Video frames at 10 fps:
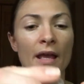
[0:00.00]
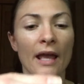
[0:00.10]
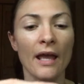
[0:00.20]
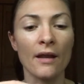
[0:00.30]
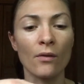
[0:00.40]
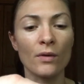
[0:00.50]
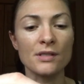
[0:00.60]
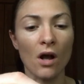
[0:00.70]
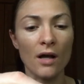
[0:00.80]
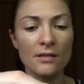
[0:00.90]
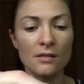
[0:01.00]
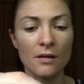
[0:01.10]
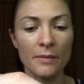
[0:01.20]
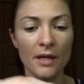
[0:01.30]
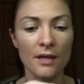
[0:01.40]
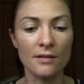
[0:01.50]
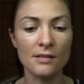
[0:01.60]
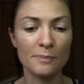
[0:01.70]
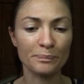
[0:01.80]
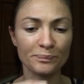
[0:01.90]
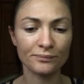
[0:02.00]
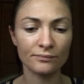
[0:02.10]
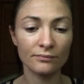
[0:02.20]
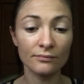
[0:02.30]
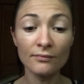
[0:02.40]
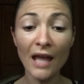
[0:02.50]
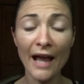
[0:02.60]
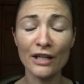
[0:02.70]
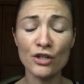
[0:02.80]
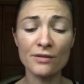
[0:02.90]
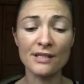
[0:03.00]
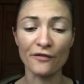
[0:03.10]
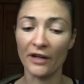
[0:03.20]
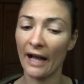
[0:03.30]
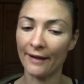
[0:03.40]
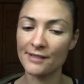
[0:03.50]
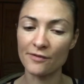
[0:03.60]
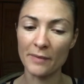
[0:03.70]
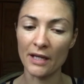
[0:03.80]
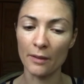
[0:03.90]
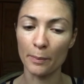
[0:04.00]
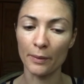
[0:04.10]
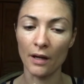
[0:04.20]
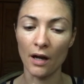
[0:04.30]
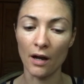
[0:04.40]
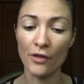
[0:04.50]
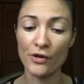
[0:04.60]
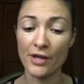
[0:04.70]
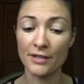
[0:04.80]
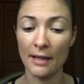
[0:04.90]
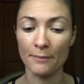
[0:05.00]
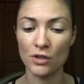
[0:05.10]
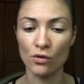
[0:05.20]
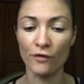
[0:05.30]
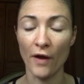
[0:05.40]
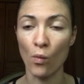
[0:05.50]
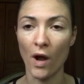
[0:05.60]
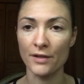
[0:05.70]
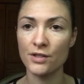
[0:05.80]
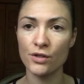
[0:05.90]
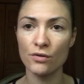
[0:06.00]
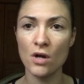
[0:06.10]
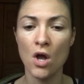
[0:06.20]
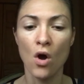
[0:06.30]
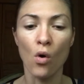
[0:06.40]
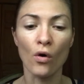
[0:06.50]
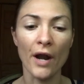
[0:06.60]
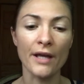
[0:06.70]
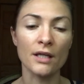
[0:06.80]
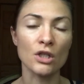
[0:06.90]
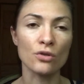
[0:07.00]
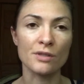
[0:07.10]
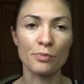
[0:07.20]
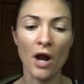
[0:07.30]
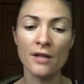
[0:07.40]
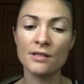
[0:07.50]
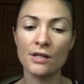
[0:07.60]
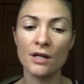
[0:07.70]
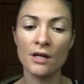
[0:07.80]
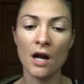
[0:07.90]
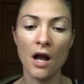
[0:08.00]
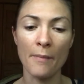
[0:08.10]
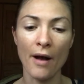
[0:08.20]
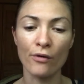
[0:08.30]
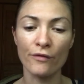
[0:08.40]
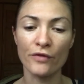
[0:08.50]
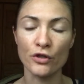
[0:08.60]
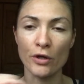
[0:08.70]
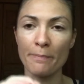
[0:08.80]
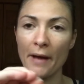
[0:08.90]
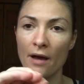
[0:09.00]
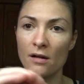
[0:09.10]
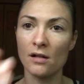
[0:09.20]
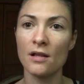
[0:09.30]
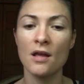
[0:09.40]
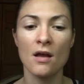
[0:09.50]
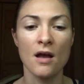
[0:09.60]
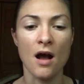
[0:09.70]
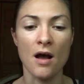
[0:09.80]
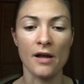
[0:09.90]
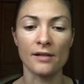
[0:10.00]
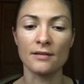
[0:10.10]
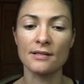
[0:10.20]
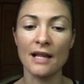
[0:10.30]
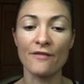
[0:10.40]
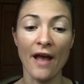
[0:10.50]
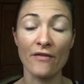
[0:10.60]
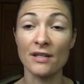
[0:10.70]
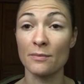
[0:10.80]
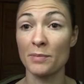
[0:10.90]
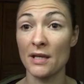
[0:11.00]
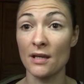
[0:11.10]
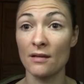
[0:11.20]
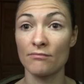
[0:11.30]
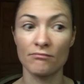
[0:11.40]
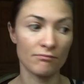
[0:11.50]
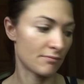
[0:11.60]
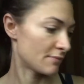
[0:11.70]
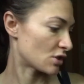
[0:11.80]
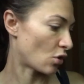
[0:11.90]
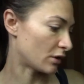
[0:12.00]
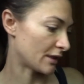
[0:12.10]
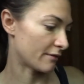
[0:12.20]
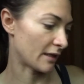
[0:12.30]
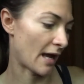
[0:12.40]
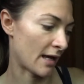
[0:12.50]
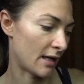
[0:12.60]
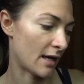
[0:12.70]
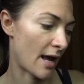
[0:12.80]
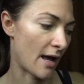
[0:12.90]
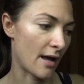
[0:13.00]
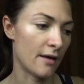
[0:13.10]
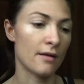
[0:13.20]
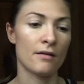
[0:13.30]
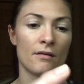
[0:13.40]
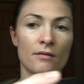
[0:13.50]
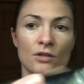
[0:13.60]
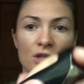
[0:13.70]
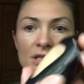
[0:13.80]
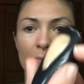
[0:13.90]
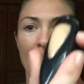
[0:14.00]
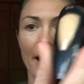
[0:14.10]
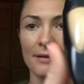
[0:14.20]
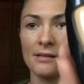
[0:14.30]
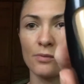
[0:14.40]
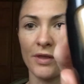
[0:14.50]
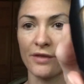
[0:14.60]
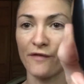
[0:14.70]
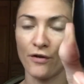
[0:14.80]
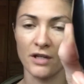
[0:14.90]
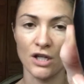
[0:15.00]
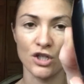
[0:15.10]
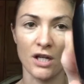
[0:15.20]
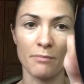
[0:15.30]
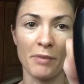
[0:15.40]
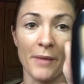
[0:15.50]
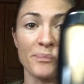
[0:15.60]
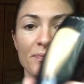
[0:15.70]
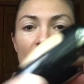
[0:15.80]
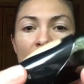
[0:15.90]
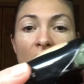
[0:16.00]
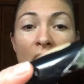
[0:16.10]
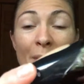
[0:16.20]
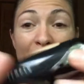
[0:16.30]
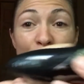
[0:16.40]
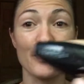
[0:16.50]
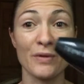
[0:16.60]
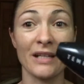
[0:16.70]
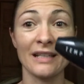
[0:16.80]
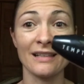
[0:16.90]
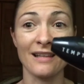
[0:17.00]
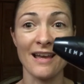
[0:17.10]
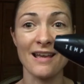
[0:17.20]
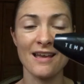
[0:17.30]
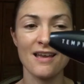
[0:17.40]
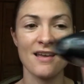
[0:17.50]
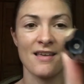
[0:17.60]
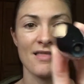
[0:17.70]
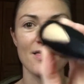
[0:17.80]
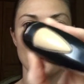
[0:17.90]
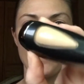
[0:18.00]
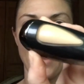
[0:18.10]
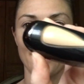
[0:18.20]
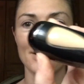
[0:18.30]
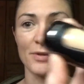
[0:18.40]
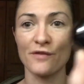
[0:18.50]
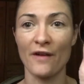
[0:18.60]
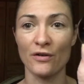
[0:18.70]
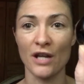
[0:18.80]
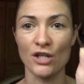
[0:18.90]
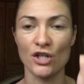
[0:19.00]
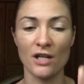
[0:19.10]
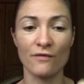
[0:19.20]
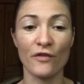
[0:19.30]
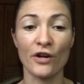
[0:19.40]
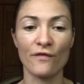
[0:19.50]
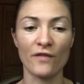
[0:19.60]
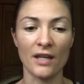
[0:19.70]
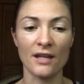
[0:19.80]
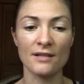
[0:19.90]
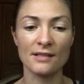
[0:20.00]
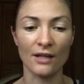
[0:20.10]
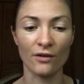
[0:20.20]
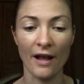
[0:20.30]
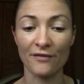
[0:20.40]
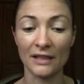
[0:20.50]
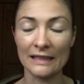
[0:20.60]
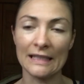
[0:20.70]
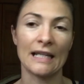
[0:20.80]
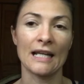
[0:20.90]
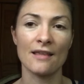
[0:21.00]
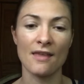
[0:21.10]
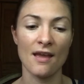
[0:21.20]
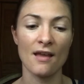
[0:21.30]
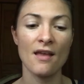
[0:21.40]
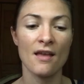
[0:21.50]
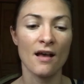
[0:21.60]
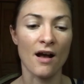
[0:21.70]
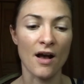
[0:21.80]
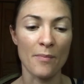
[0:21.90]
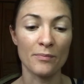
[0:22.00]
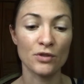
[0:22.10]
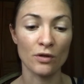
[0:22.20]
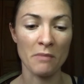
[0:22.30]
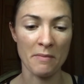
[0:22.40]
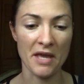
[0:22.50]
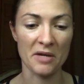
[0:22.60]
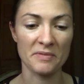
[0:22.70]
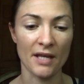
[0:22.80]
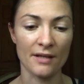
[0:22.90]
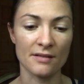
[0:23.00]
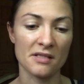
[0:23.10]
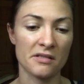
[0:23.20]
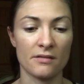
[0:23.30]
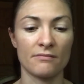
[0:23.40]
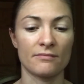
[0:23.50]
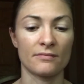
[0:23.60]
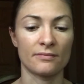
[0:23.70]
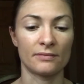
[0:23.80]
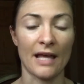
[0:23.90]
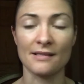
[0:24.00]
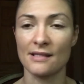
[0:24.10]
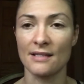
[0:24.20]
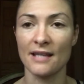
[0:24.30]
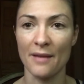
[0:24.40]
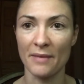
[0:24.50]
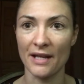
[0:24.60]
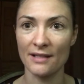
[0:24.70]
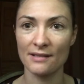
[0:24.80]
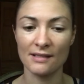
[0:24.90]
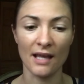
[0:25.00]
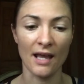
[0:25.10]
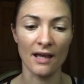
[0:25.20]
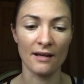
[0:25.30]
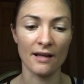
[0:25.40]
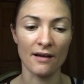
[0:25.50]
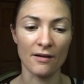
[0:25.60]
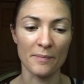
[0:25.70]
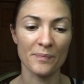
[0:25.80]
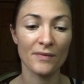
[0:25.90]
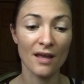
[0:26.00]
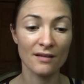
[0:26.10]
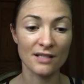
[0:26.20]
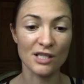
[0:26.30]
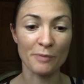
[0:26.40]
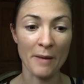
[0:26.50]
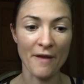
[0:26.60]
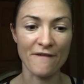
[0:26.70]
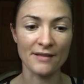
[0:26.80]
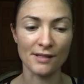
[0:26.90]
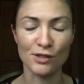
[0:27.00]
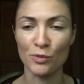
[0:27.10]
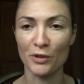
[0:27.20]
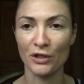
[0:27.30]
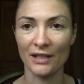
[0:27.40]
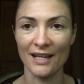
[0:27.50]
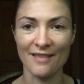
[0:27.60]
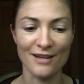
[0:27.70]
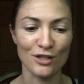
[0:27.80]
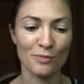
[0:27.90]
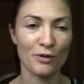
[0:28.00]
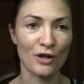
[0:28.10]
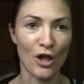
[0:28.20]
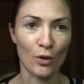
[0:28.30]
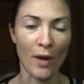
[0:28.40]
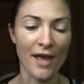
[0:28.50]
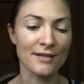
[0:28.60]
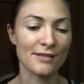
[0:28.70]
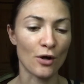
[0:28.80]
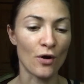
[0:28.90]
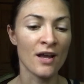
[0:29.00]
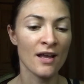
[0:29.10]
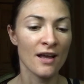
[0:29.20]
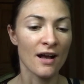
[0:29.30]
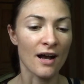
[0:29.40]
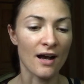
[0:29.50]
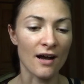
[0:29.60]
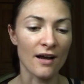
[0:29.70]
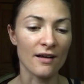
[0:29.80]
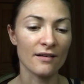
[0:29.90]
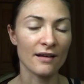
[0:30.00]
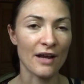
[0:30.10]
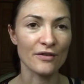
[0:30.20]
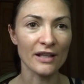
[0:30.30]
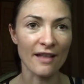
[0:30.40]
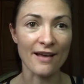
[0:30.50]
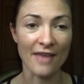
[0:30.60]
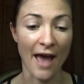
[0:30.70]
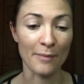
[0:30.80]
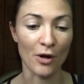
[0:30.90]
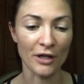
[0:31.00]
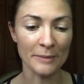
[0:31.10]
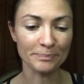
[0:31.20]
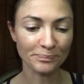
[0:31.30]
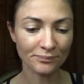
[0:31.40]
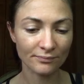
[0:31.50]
And what's awesome is I can use different kinds of makeup other Temptu if I want to, or I could use bronzer out of the drip bottle instead of having to be solely relying on just the pods with the foundation. But I really like the pods with the foundation for convenience. I don't have to clean anything. Doing my makeup takes less than 10 minutes, and to spray my face it's super clean and then just put it all away. So I really like that about it.